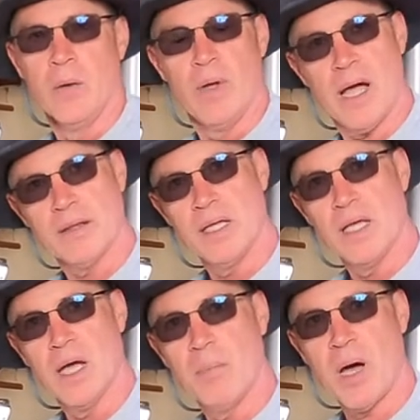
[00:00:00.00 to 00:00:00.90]
We had
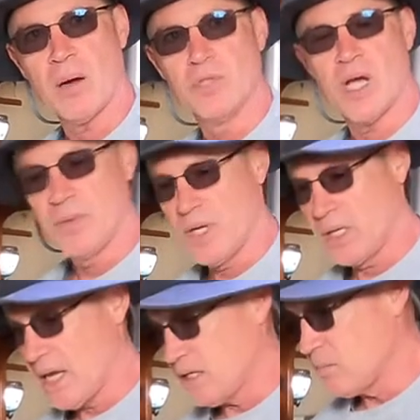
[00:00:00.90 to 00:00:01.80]
the uh, bottom job
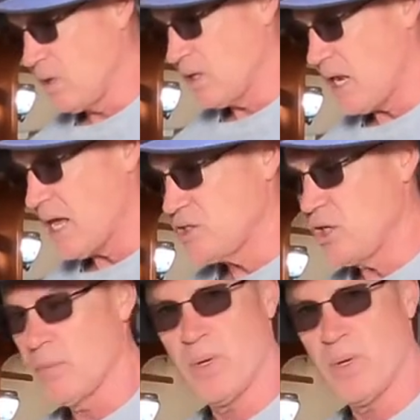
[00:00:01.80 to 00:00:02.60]
done last last year,